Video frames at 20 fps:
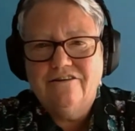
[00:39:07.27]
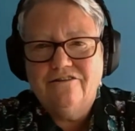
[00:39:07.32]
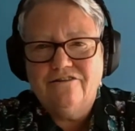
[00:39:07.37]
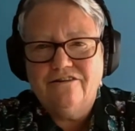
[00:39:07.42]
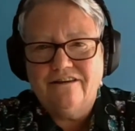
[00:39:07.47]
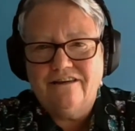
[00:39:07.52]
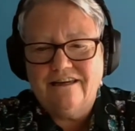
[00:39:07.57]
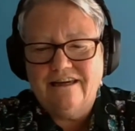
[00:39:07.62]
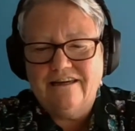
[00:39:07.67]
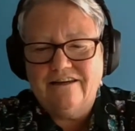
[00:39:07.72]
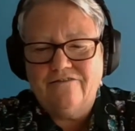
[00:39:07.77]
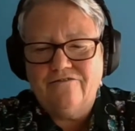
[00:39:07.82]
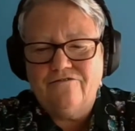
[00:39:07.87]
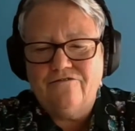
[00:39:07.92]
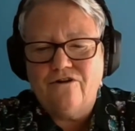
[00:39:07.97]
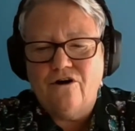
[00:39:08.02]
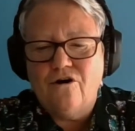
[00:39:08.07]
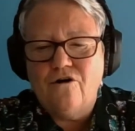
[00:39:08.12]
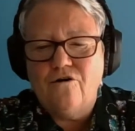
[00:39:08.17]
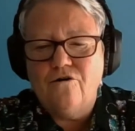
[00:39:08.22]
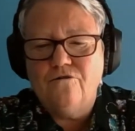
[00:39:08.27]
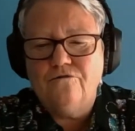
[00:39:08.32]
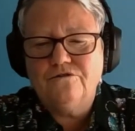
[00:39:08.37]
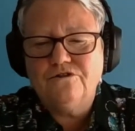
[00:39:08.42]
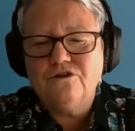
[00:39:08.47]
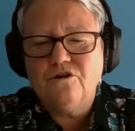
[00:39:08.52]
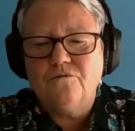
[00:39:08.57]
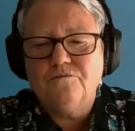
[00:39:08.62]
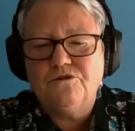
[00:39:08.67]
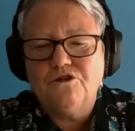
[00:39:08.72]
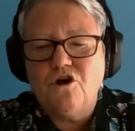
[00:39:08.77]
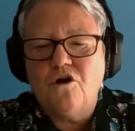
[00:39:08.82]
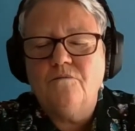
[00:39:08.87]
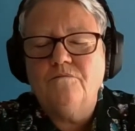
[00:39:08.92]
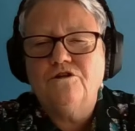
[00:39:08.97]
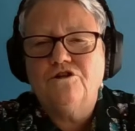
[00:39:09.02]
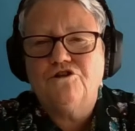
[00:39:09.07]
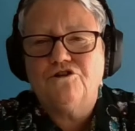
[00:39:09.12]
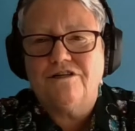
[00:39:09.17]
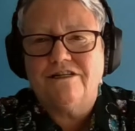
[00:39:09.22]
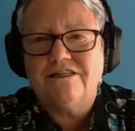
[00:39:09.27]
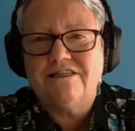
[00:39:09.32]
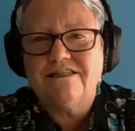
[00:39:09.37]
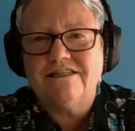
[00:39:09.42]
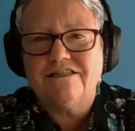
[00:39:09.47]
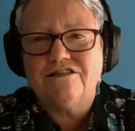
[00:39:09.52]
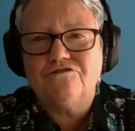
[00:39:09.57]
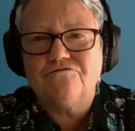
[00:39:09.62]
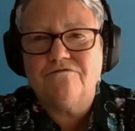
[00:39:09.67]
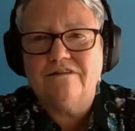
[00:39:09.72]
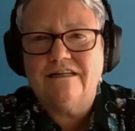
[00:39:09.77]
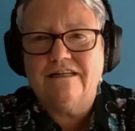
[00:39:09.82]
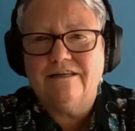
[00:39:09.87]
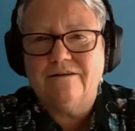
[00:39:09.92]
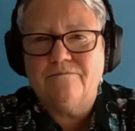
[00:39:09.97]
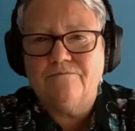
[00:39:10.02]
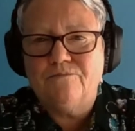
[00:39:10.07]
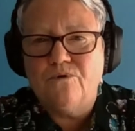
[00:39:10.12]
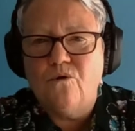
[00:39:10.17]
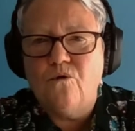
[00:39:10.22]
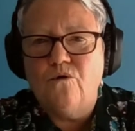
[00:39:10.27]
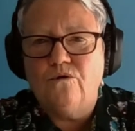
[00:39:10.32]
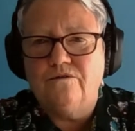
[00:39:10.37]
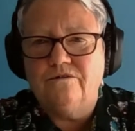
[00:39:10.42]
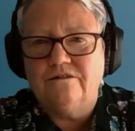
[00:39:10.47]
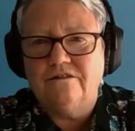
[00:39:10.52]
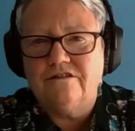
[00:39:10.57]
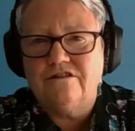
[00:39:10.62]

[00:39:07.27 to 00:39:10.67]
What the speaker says: that get involved, optometrist is really important